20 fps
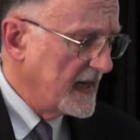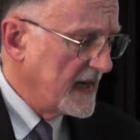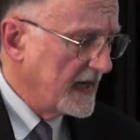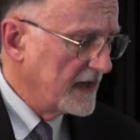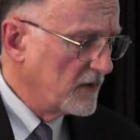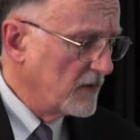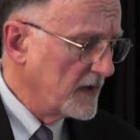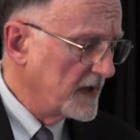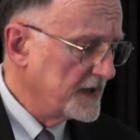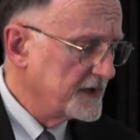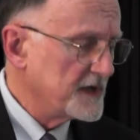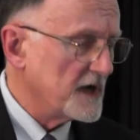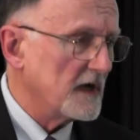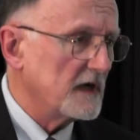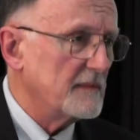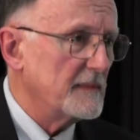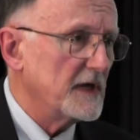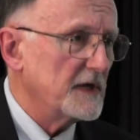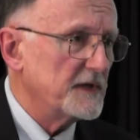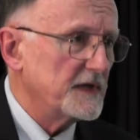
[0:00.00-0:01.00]
I don't want to
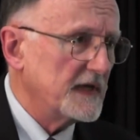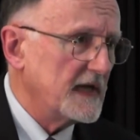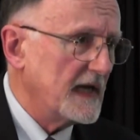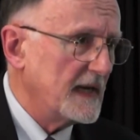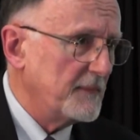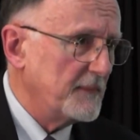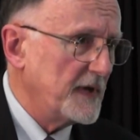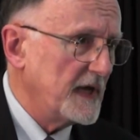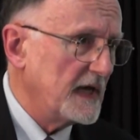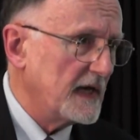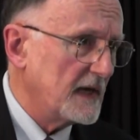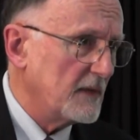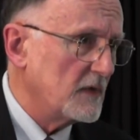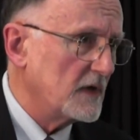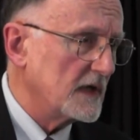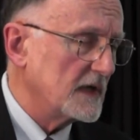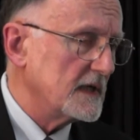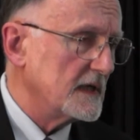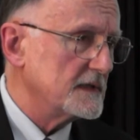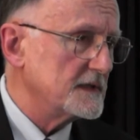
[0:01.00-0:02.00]
talk about the campaign. I
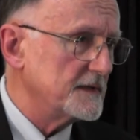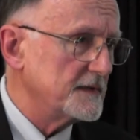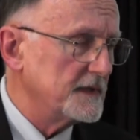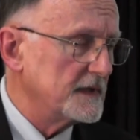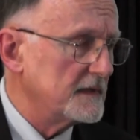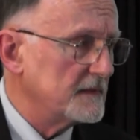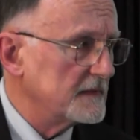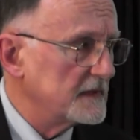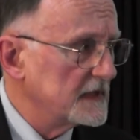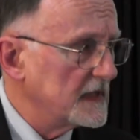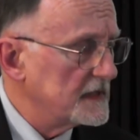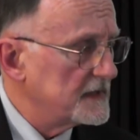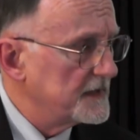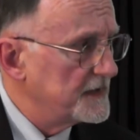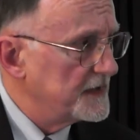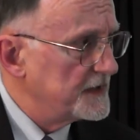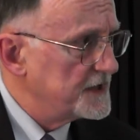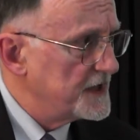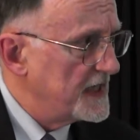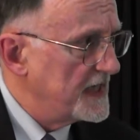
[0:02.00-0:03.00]
want to cut to
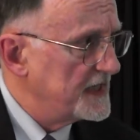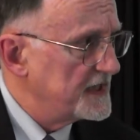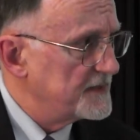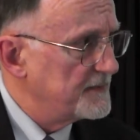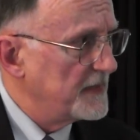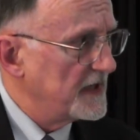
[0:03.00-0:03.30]
the chase.